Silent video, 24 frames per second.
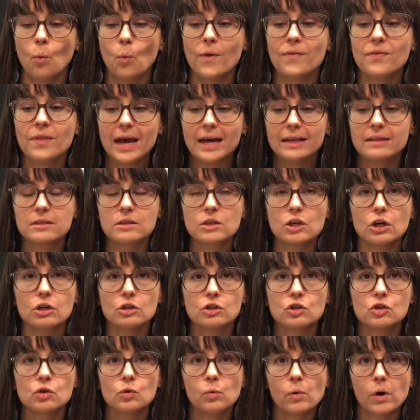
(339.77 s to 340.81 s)
When that
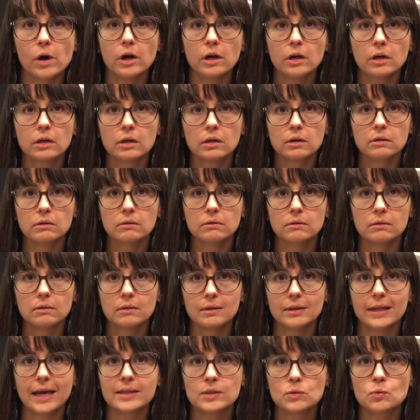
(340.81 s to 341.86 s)
starts to work,
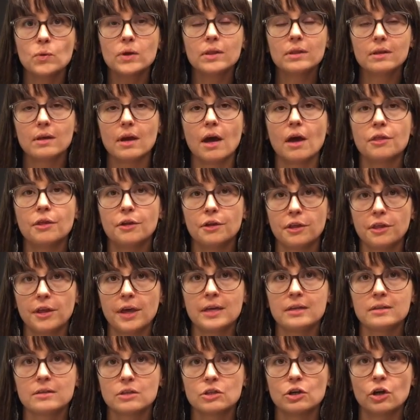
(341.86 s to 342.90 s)
that's when the other
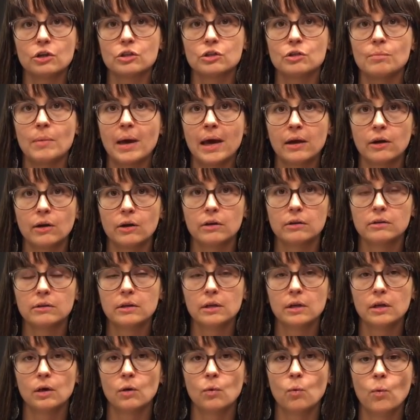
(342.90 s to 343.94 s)
things start to work.
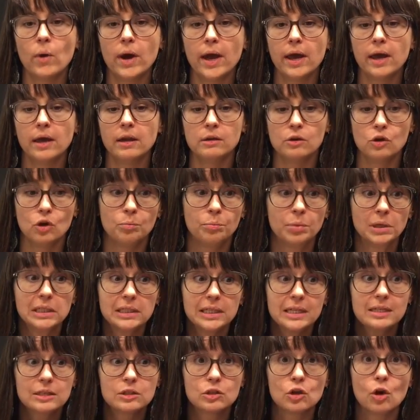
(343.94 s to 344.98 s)
When you're
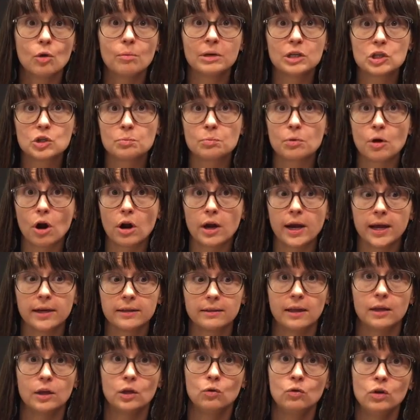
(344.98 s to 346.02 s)
building so much product
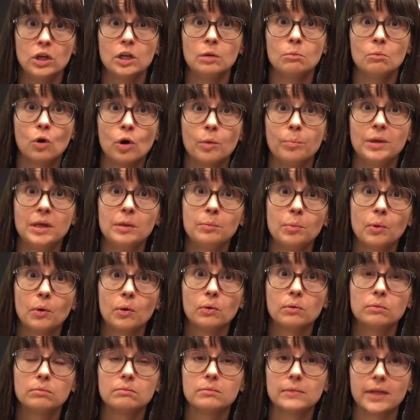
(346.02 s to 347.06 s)
that you need more people,
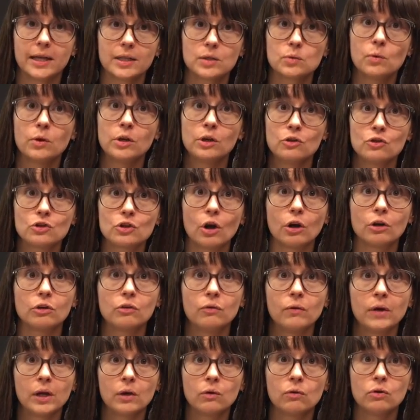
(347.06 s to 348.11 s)
that's when you start to
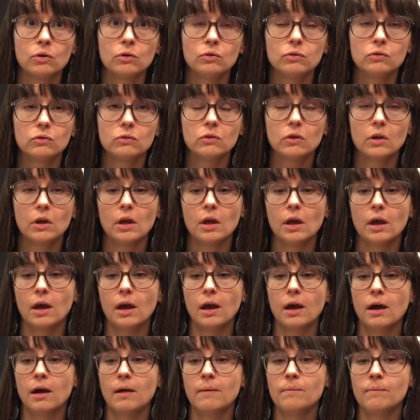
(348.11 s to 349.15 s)
recruit.
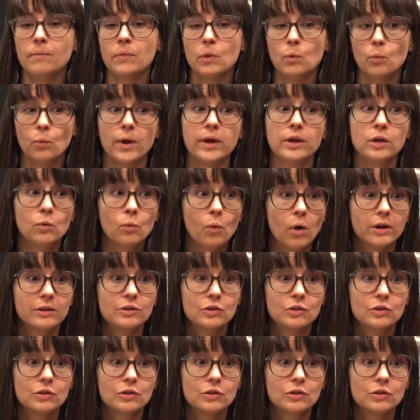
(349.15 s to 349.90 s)
When you